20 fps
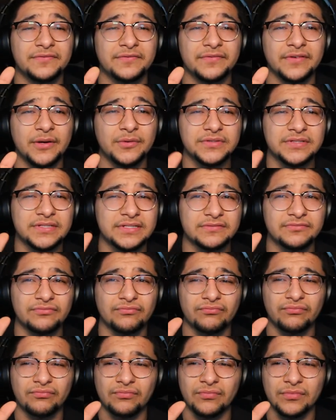was
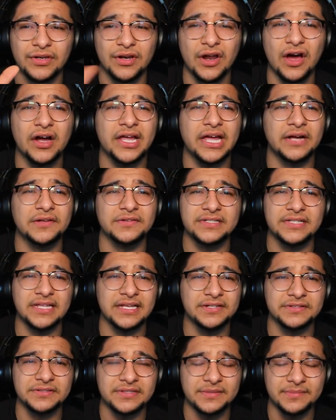knockout
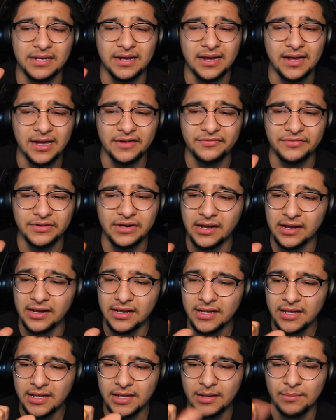stage or something like that, I
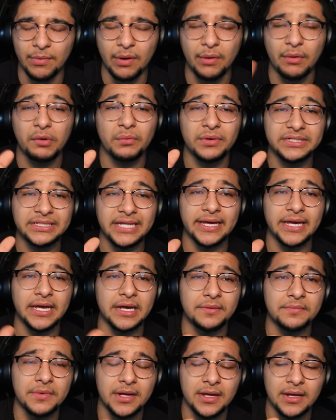forgot. But we won that
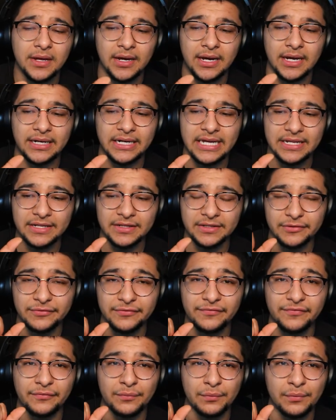game. And then the
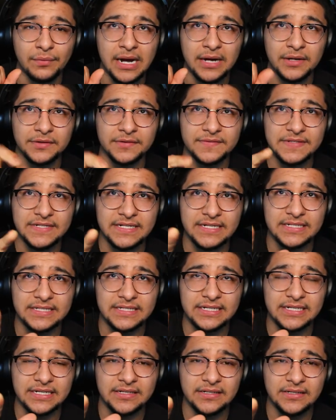round of
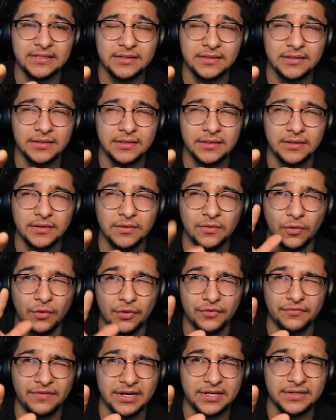16,
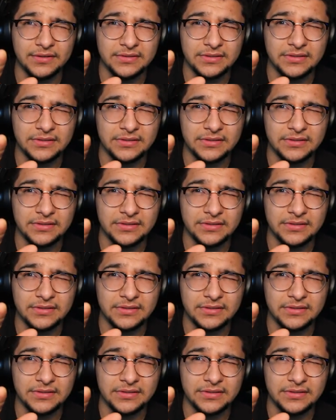round